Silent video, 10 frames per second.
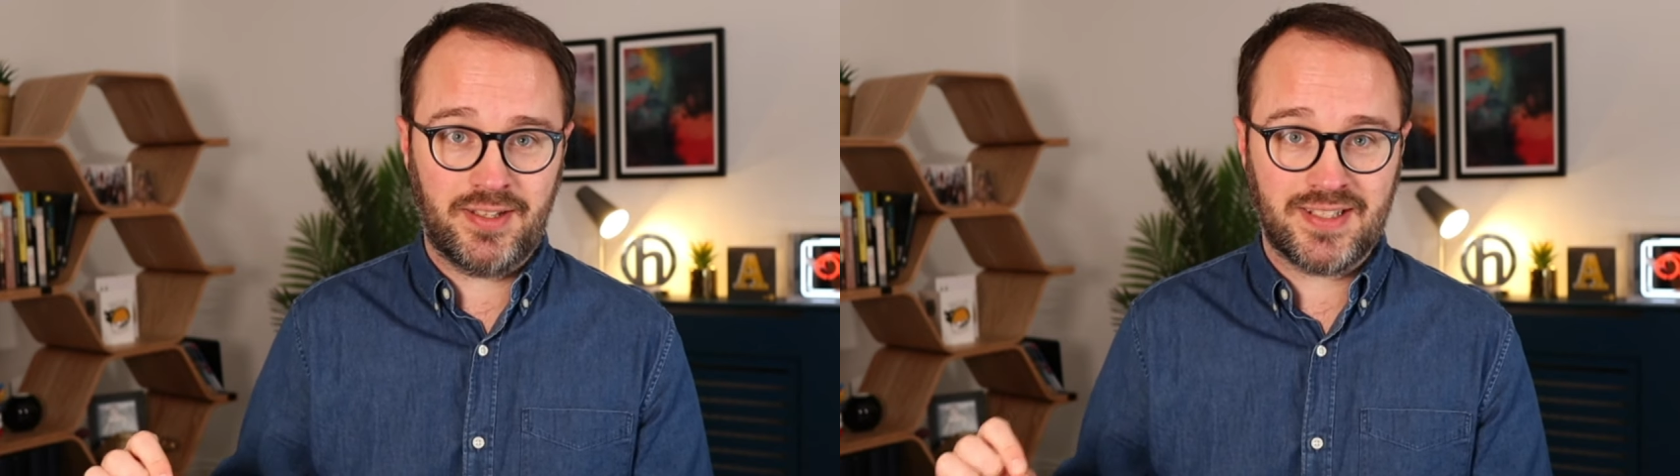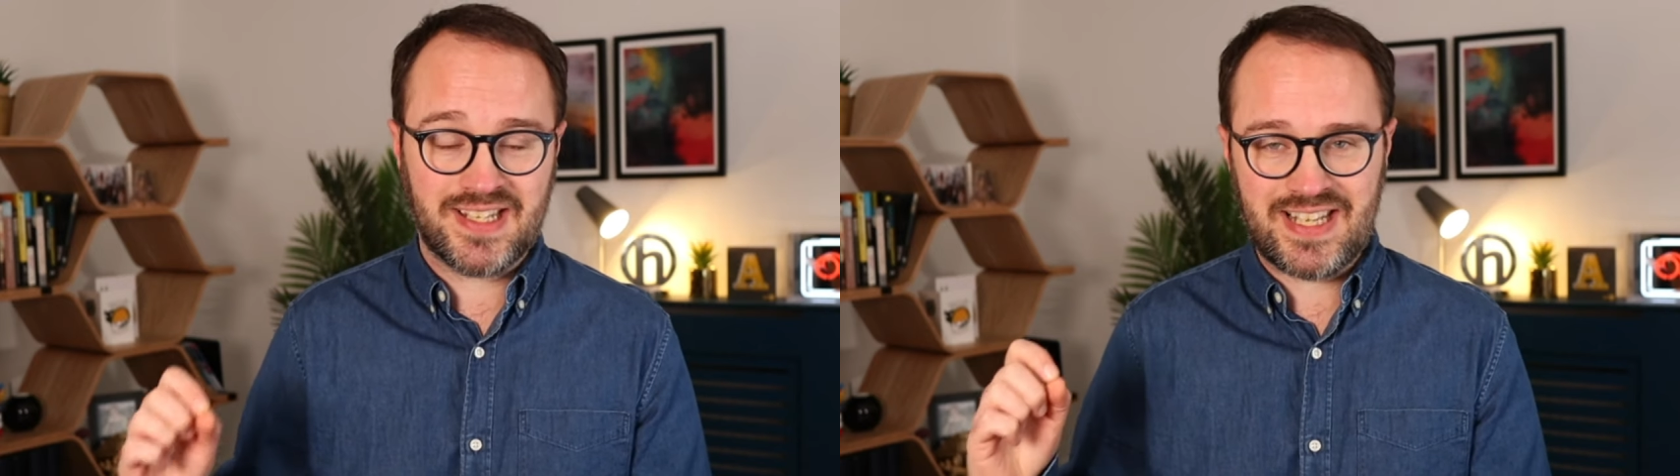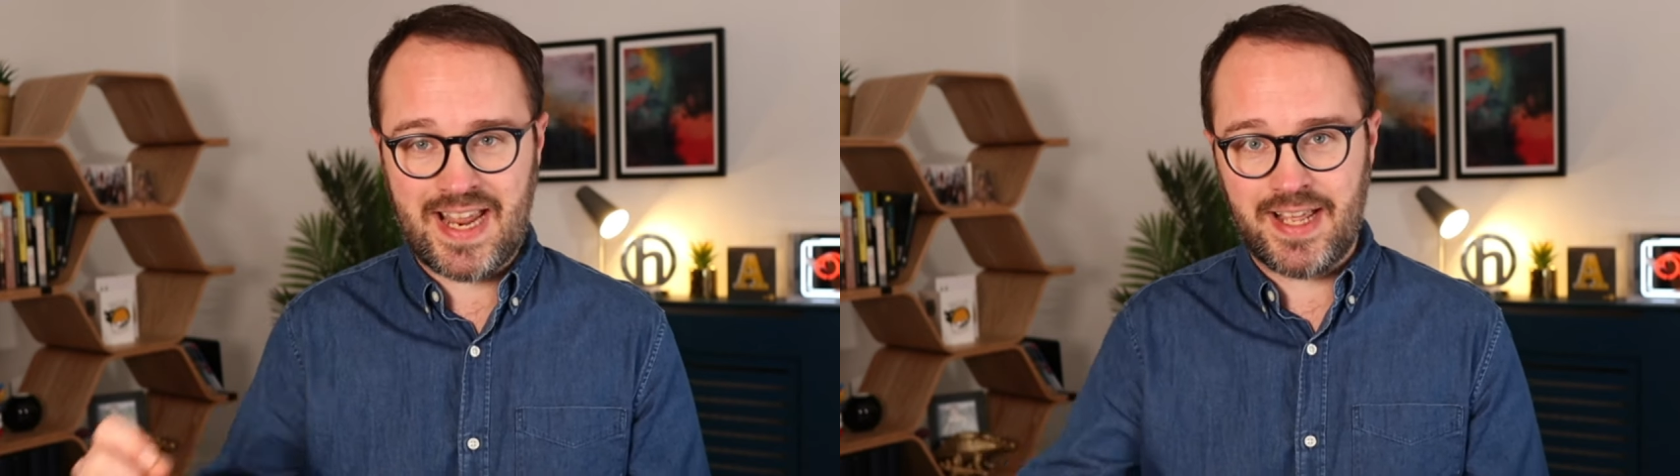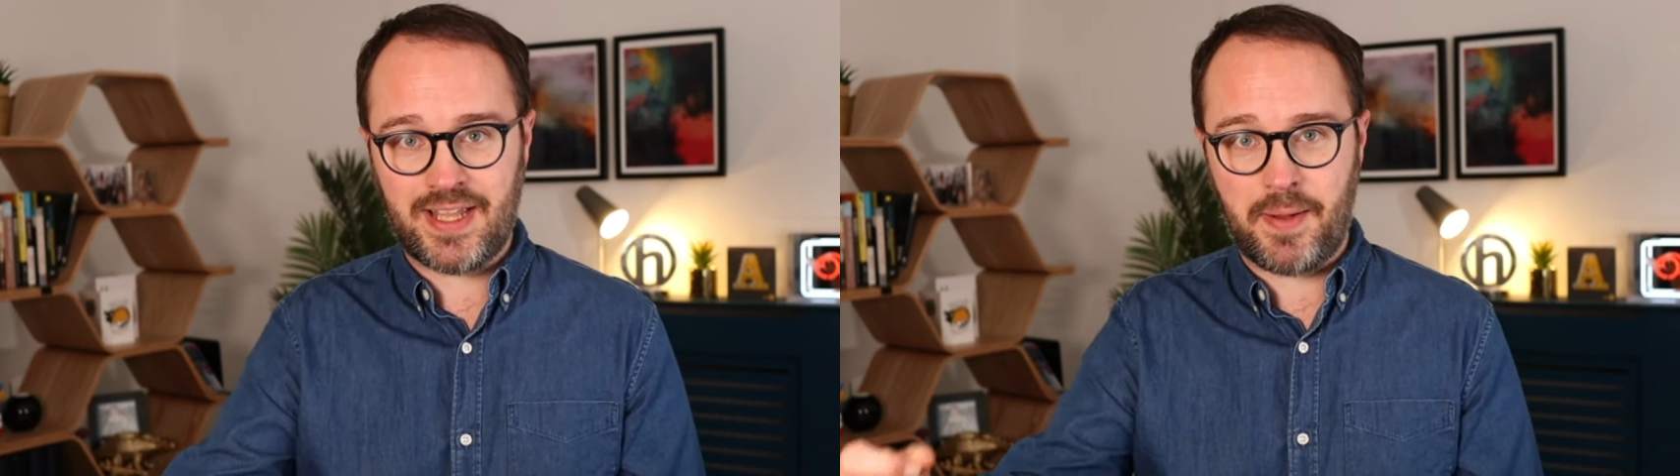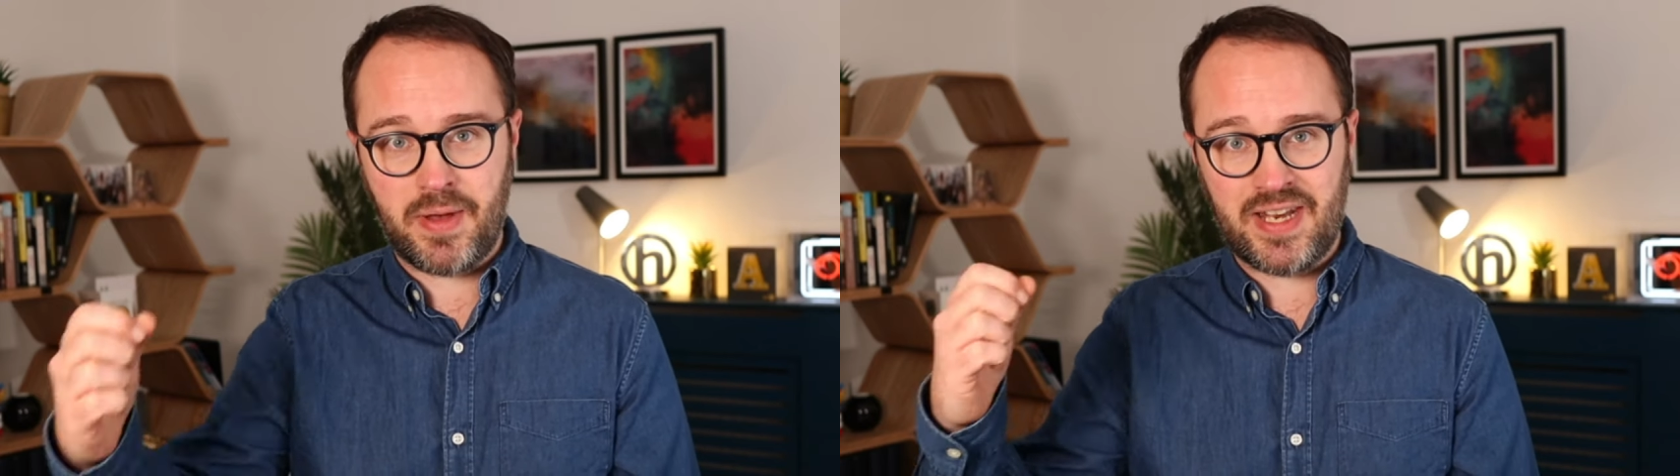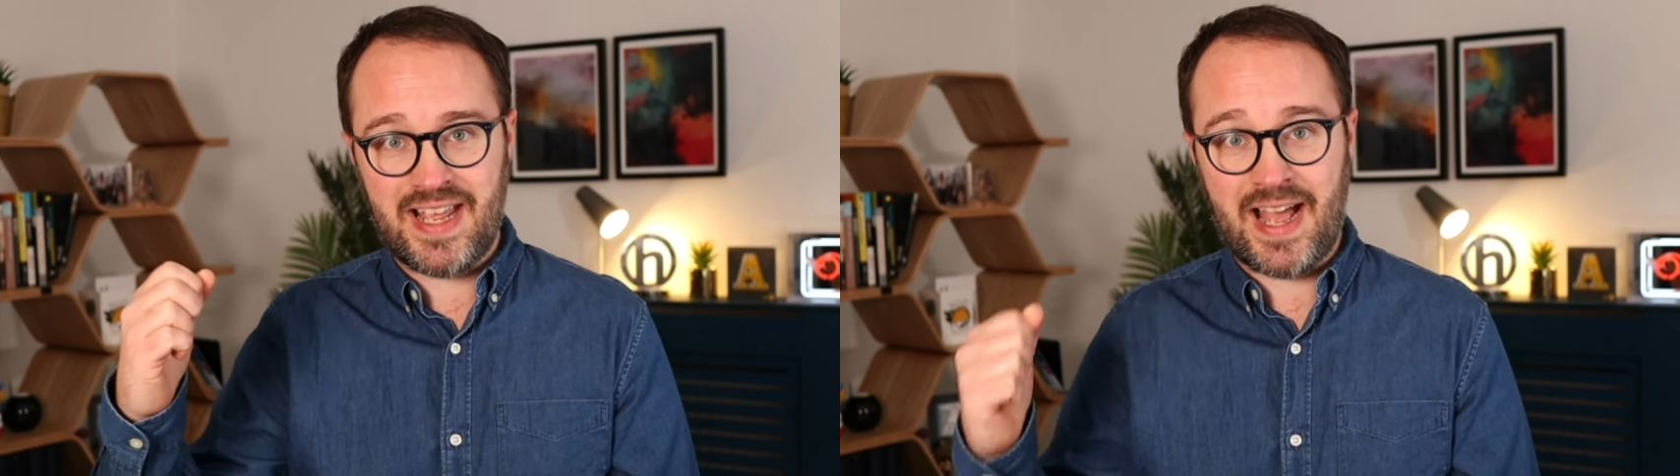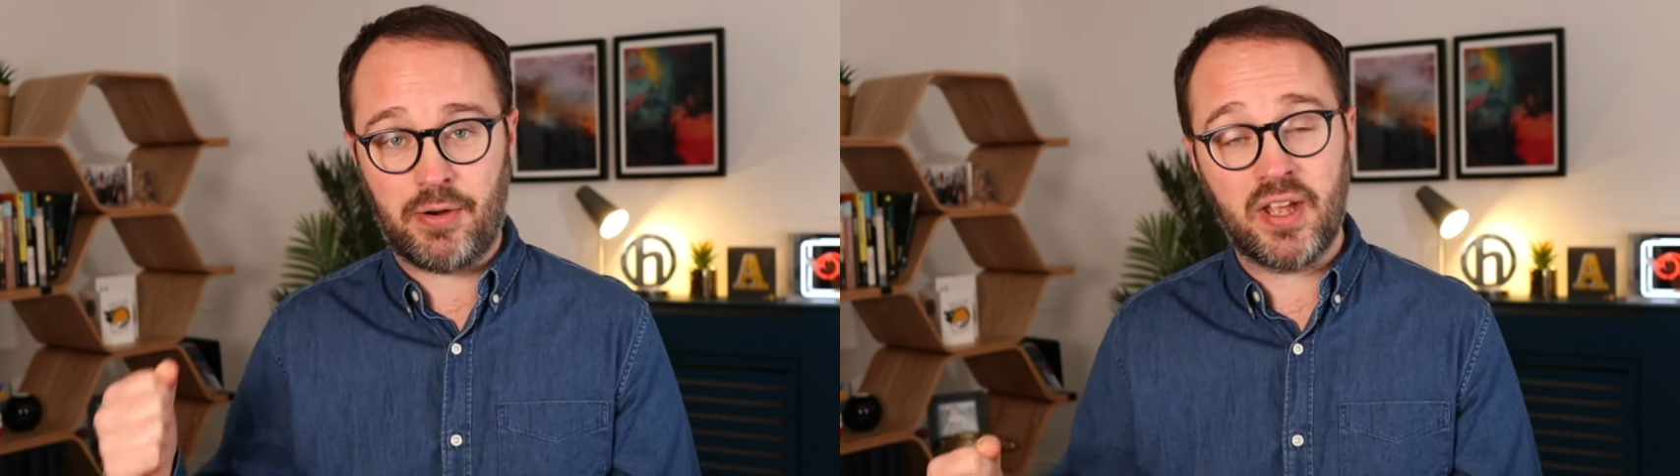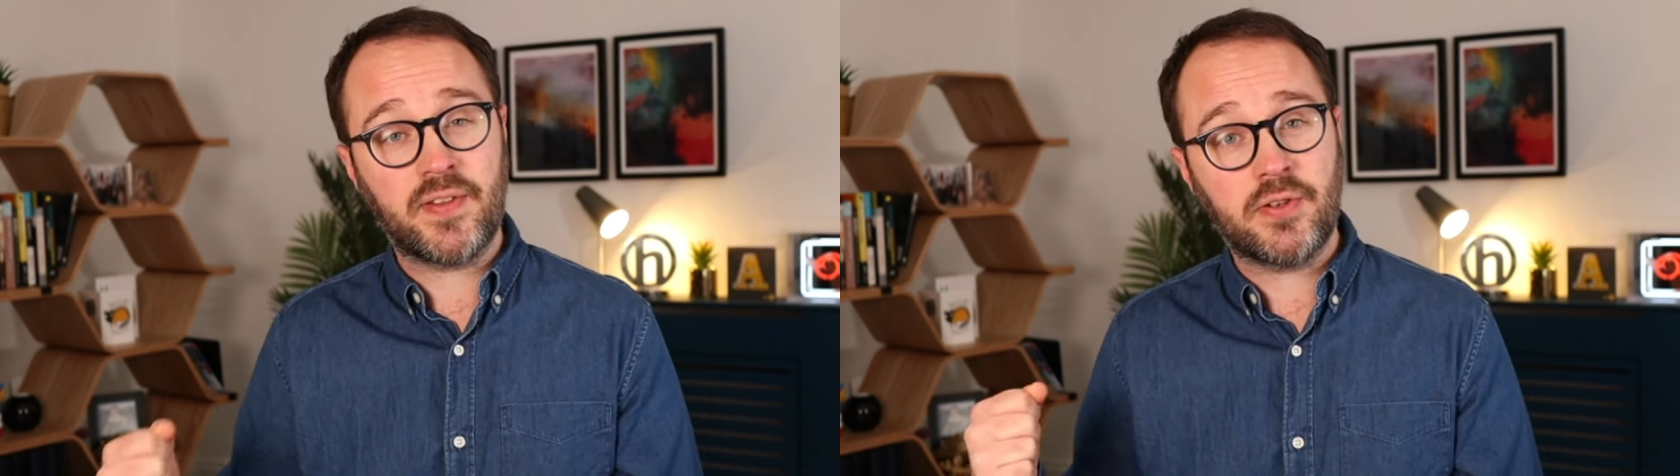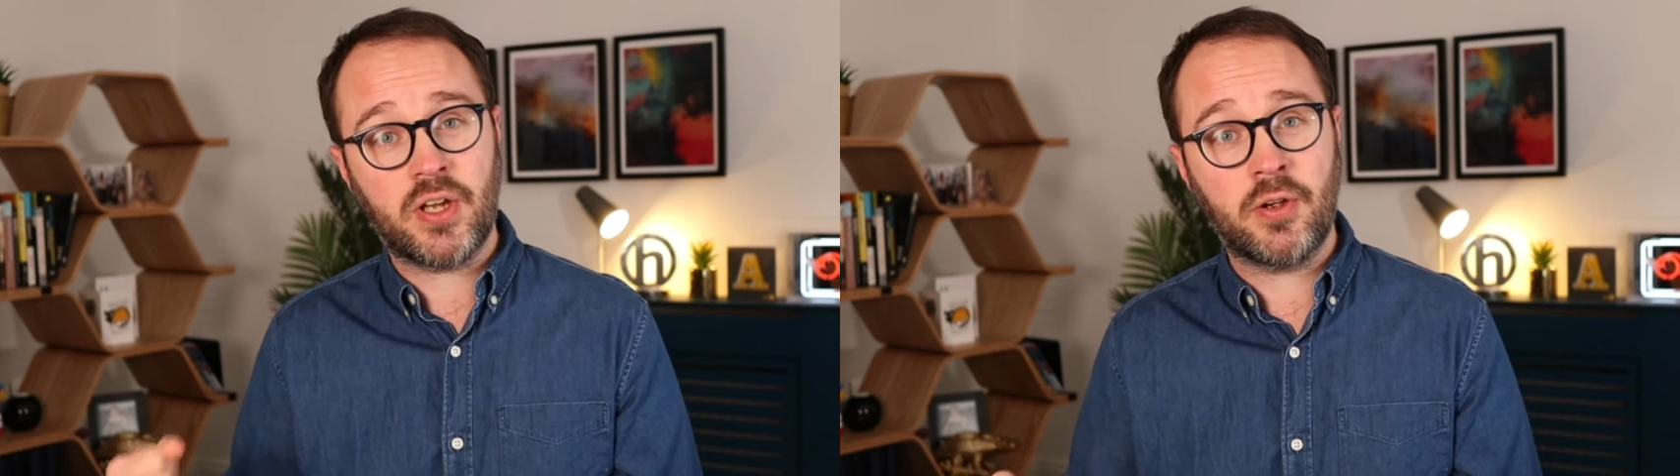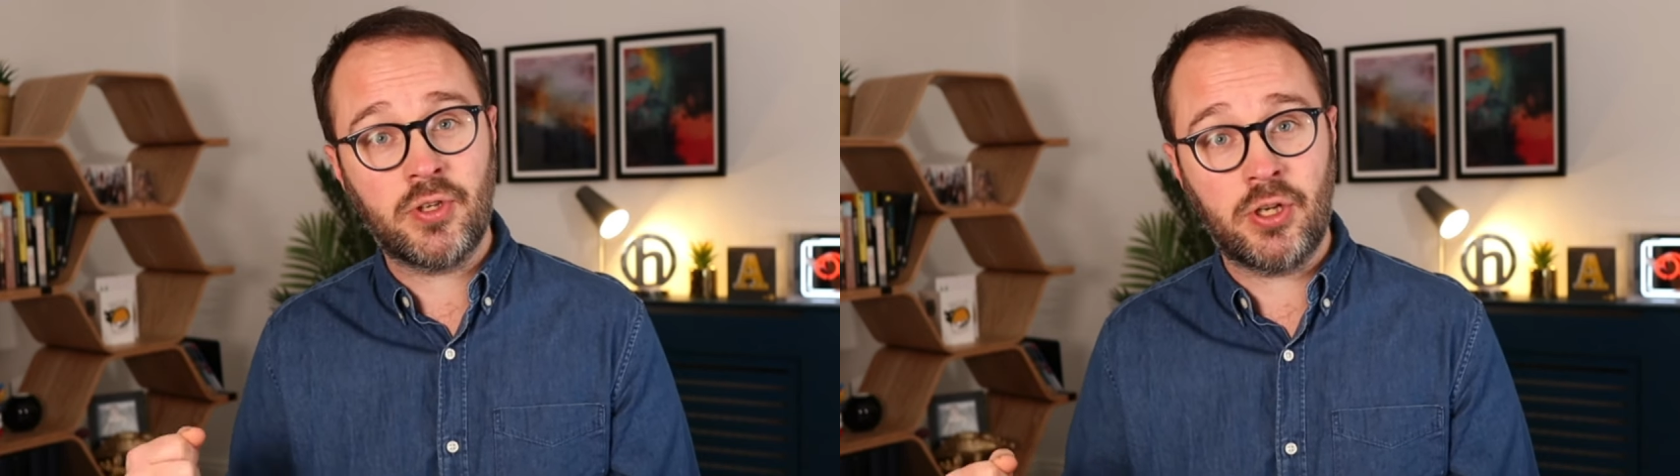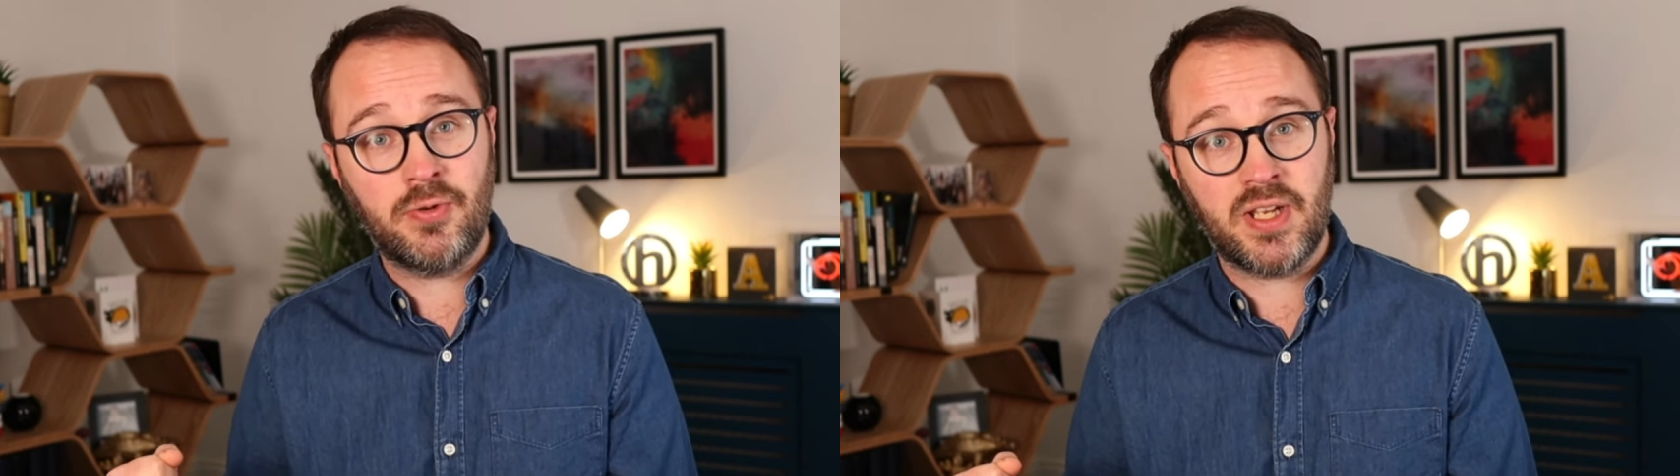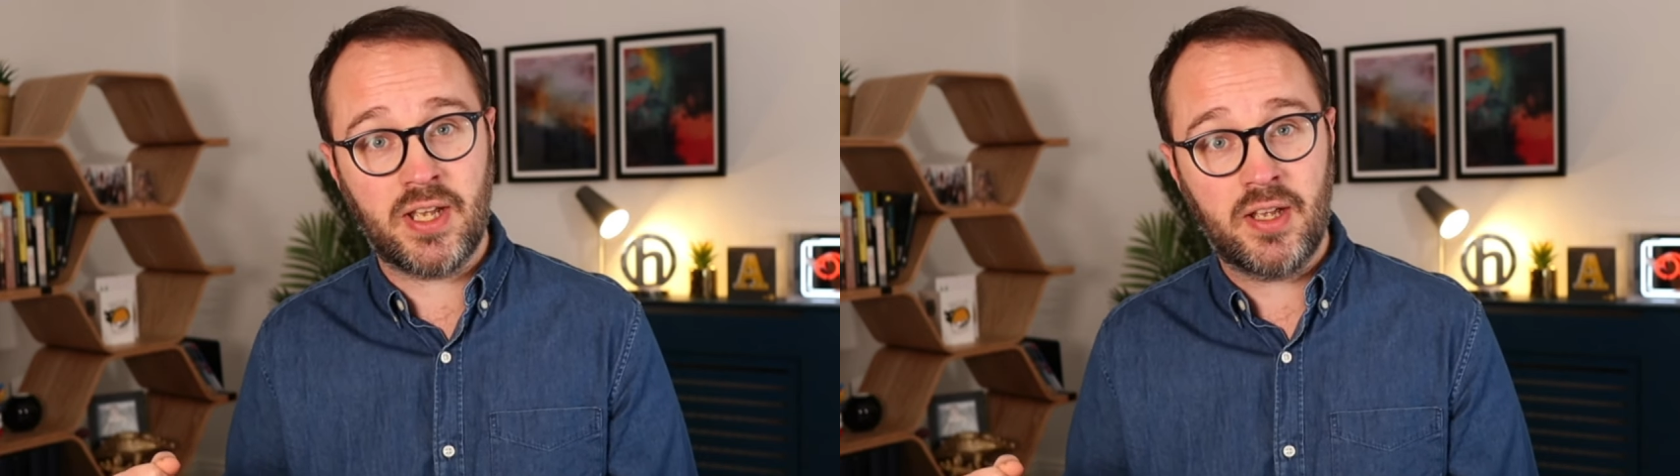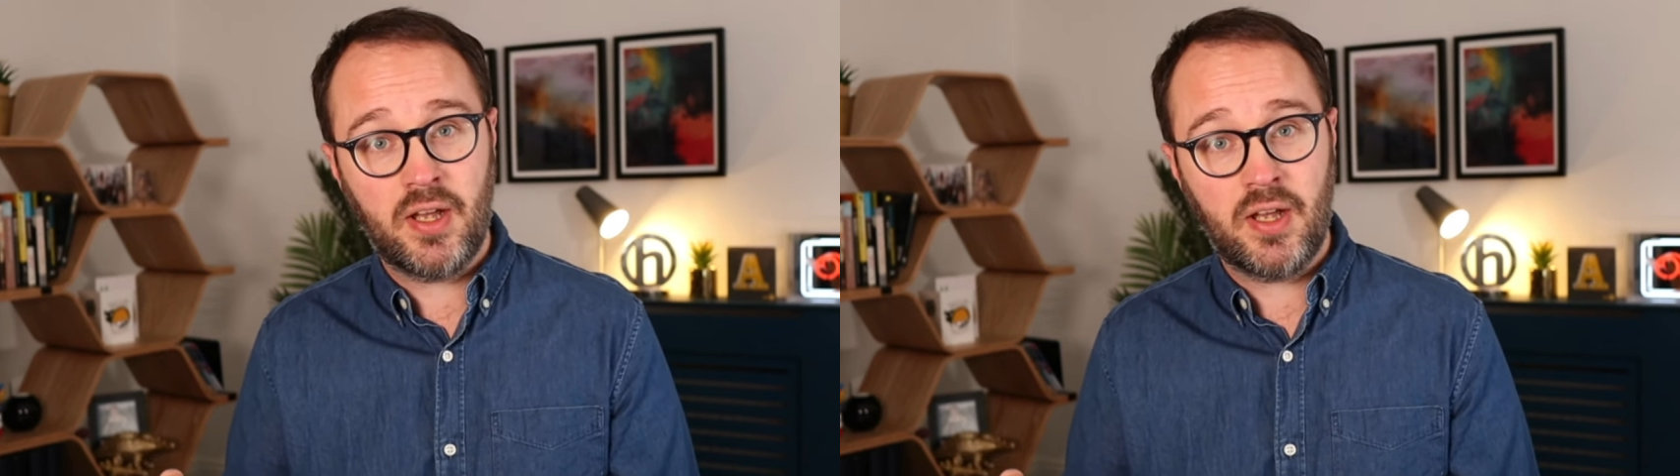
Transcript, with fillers: to take that money out if you don't use it